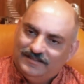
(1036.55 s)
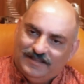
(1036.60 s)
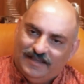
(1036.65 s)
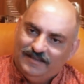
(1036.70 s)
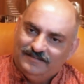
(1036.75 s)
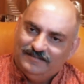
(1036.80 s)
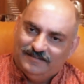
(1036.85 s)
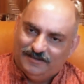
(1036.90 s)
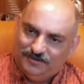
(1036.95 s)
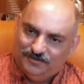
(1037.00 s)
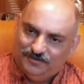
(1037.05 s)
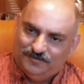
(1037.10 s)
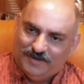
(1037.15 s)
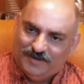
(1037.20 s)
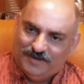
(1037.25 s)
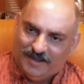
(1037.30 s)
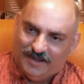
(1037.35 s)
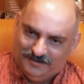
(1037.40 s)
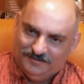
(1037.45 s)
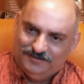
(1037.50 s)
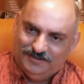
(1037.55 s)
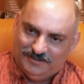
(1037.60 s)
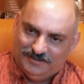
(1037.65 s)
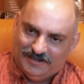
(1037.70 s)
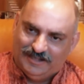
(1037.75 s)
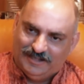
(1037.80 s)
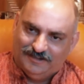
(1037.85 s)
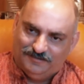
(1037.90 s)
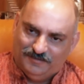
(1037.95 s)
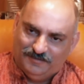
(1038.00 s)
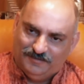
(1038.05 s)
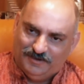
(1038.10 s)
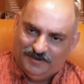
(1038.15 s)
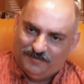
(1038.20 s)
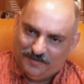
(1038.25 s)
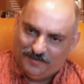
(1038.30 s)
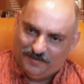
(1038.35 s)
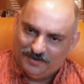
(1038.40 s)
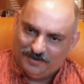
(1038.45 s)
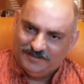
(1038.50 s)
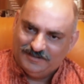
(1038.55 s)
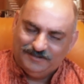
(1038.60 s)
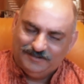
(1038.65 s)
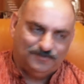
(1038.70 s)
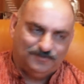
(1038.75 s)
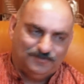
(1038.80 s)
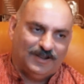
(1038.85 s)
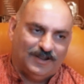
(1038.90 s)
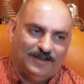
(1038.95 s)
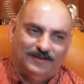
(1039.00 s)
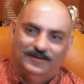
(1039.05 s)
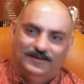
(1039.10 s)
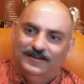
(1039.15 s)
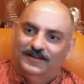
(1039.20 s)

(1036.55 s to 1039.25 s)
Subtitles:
things that you've done, she tells me of all the things you've done,